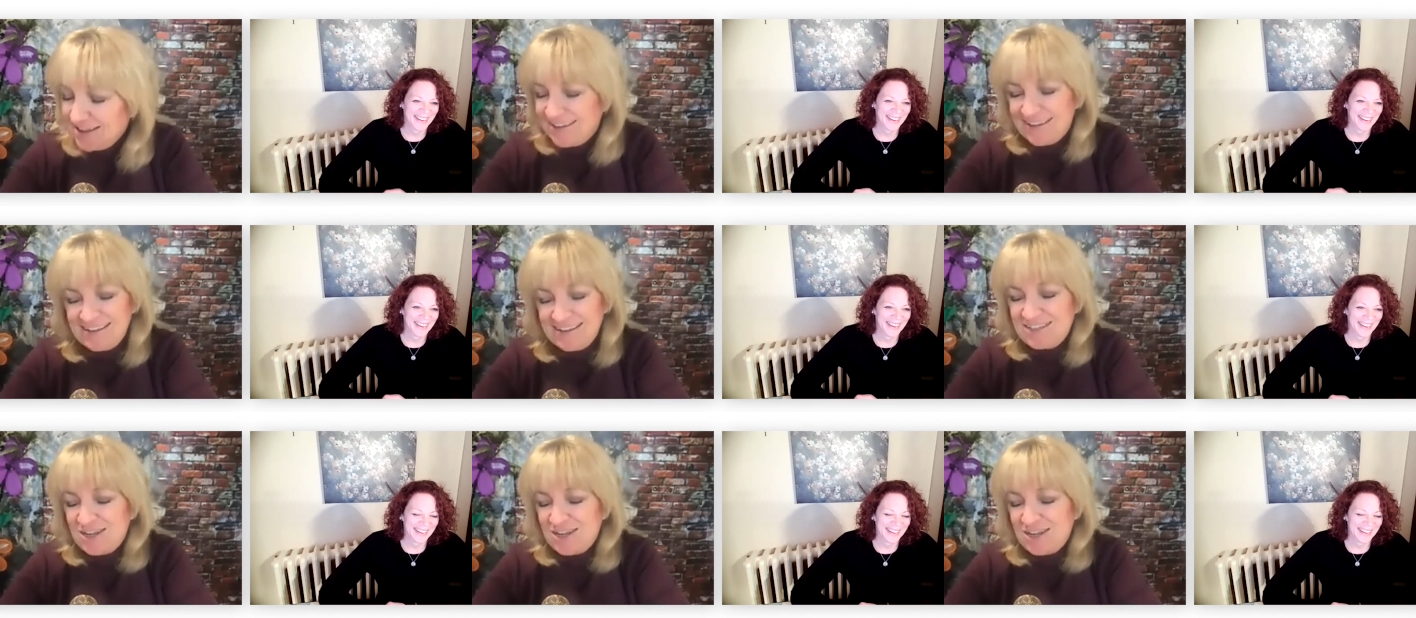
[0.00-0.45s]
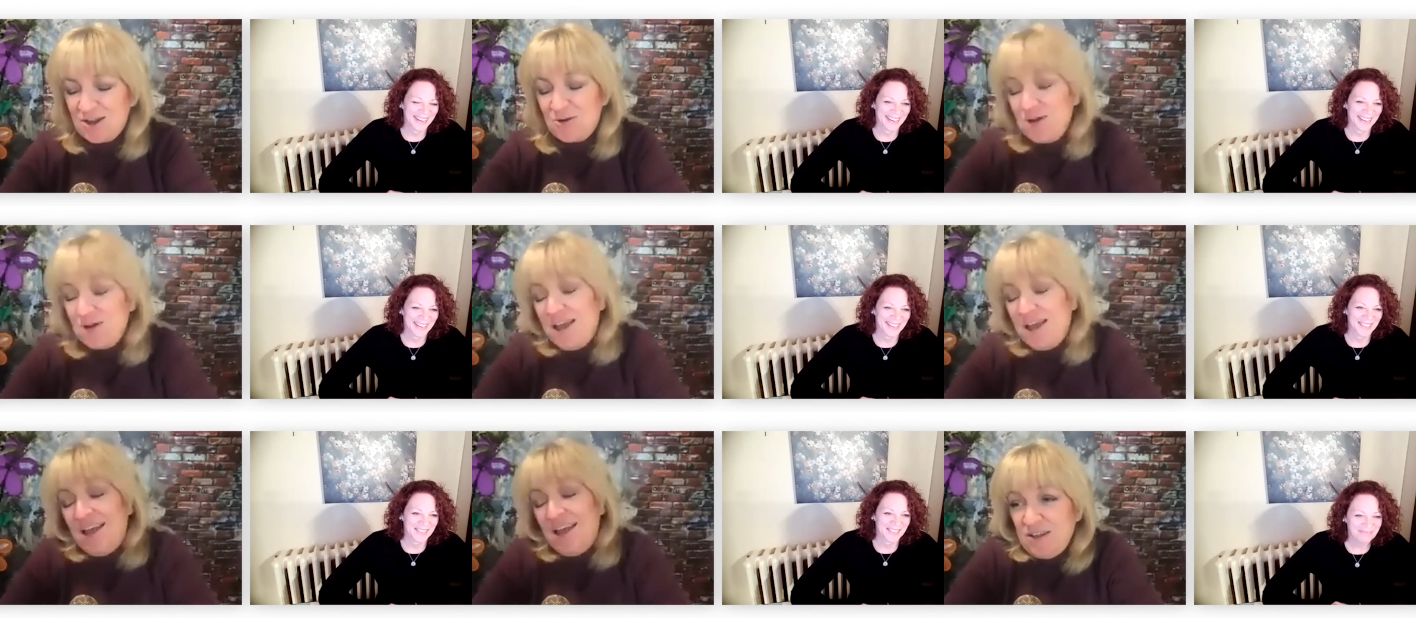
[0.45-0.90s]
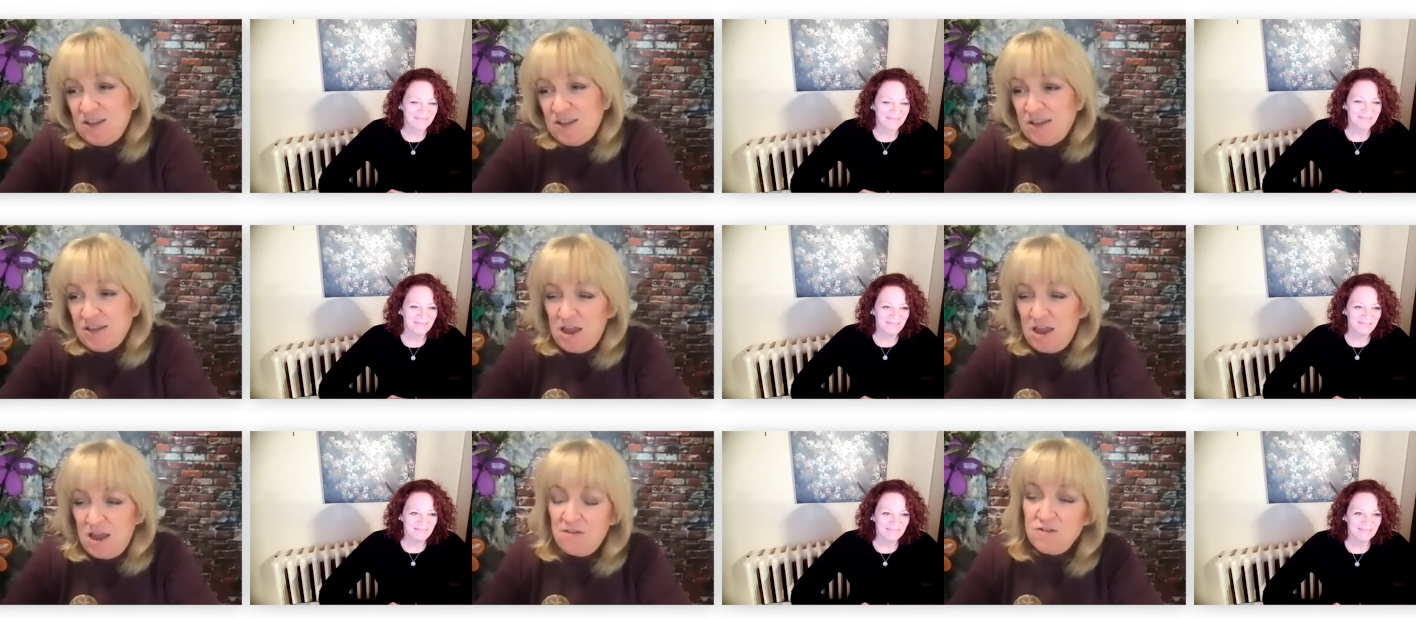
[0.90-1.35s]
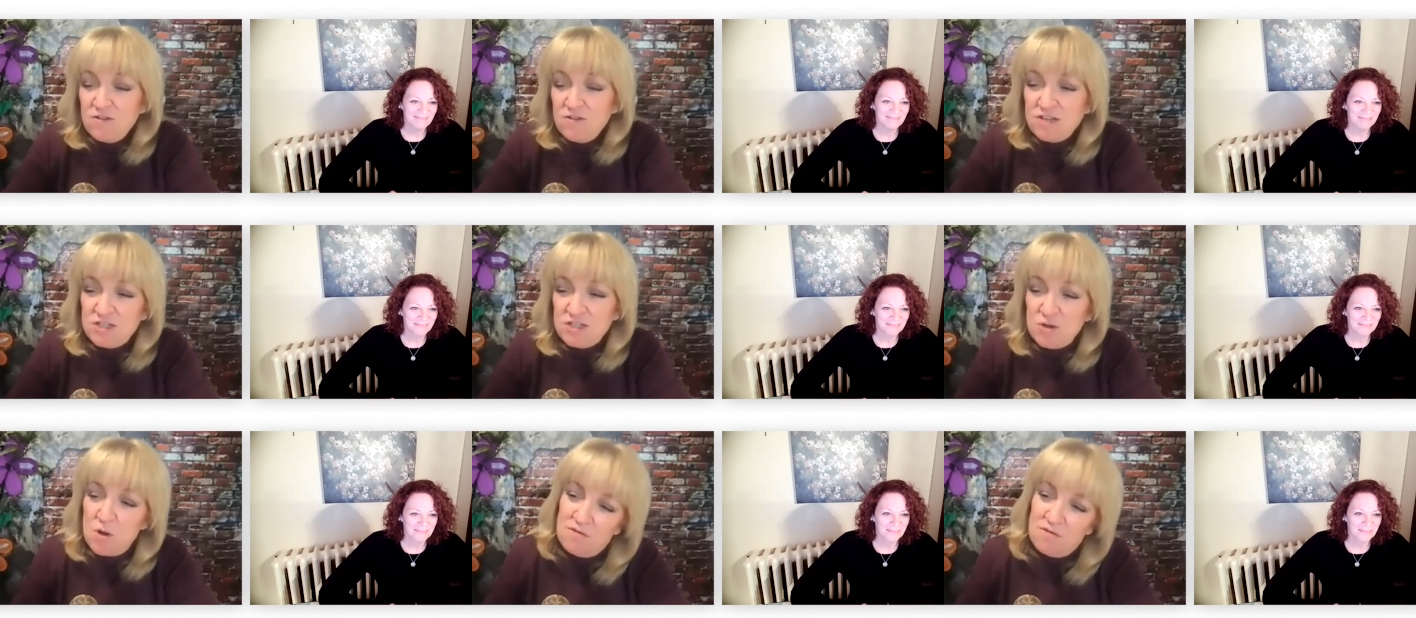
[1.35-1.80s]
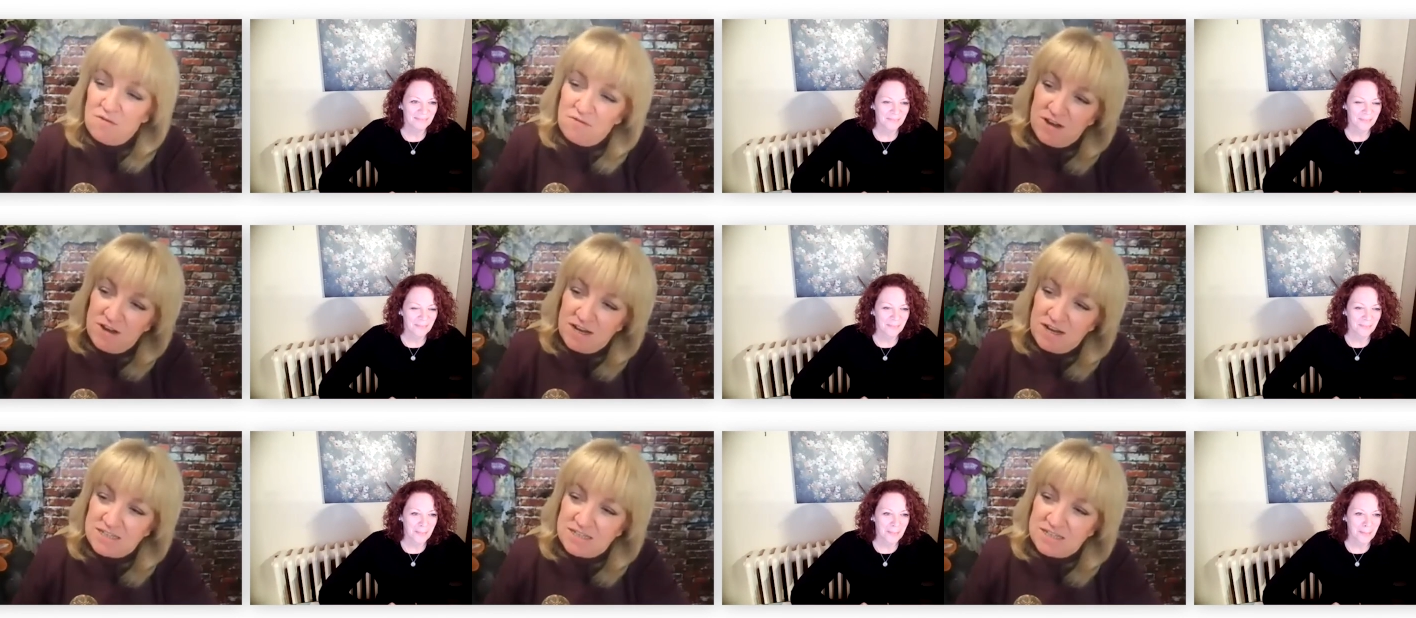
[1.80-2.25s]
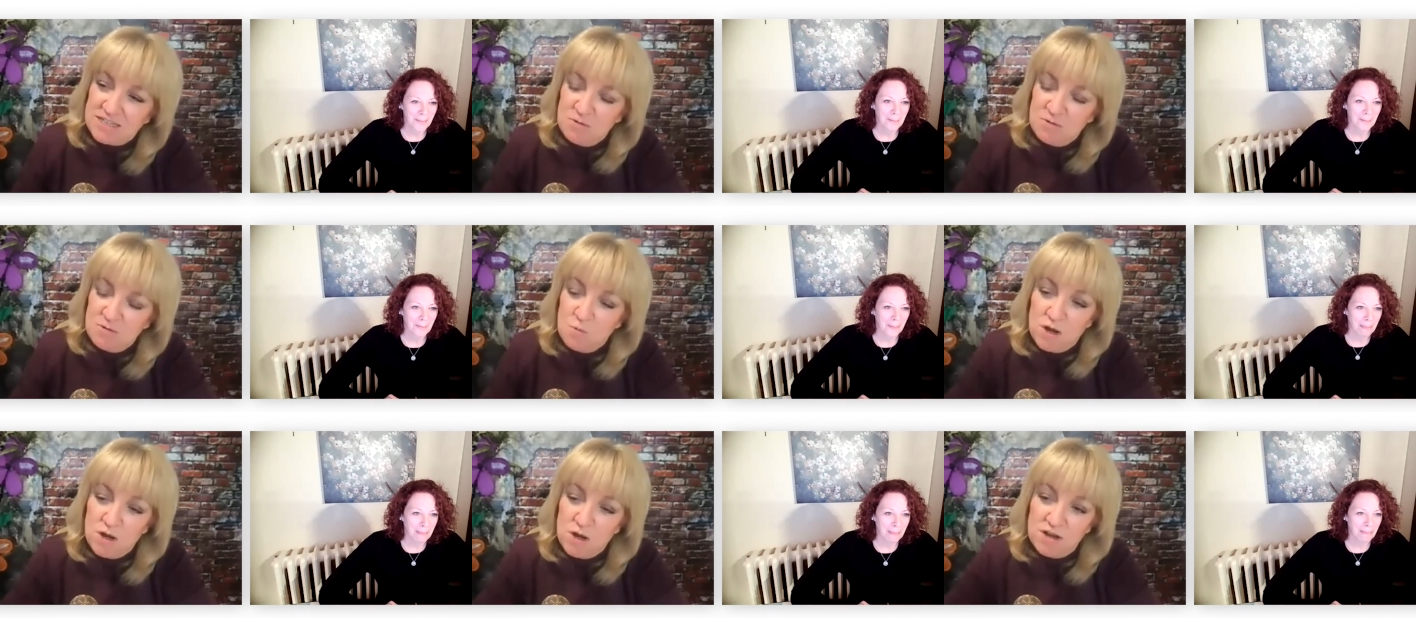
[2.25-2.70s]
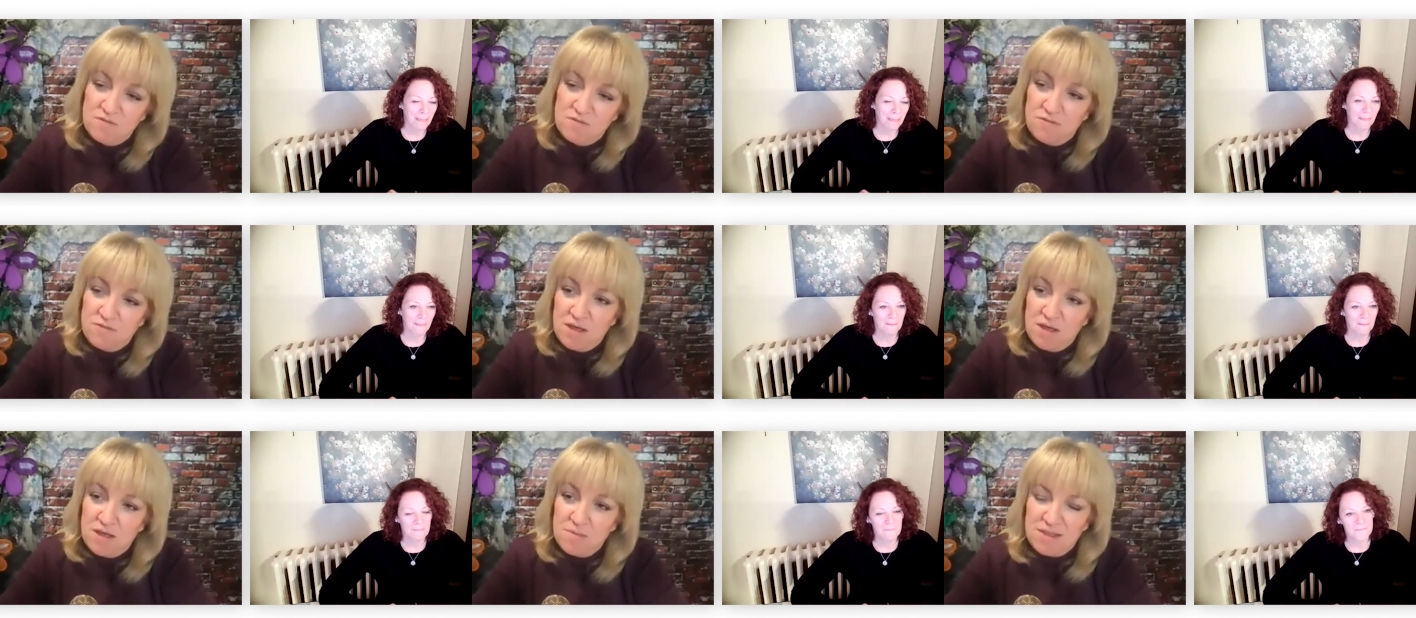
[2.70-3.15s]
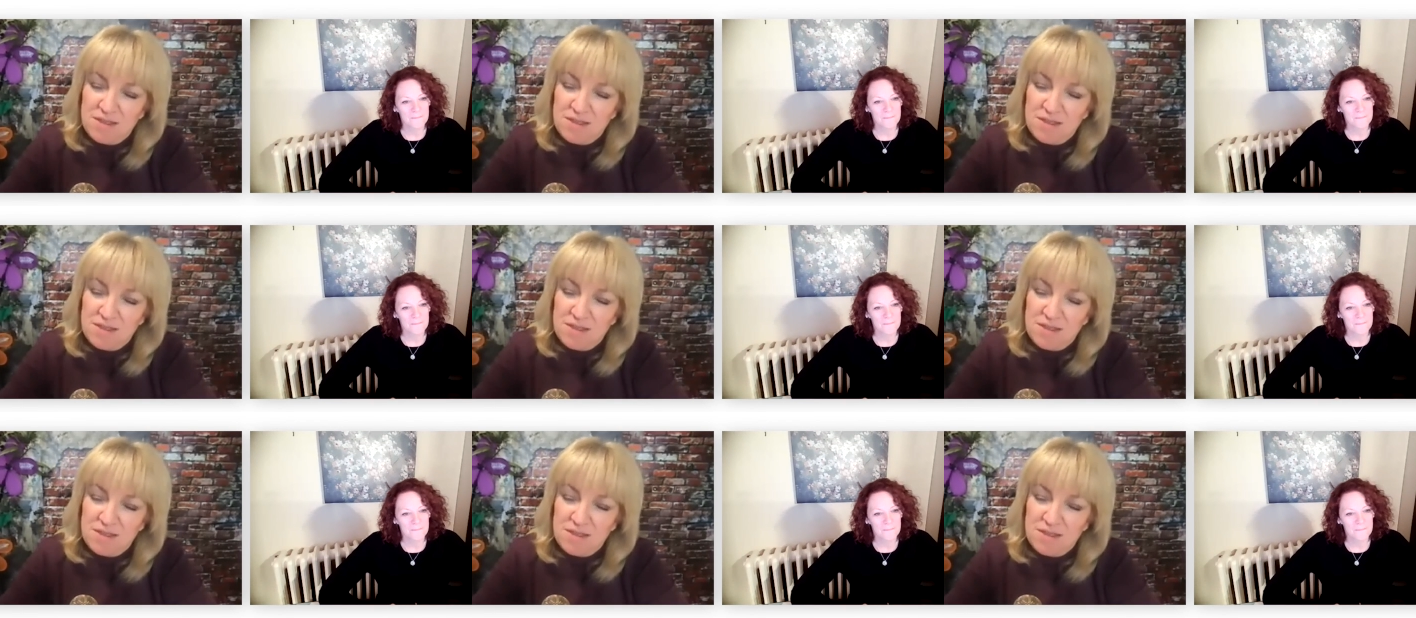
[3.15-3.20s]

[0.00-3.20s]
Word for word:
Speaker 1: So every so often I'd see one of them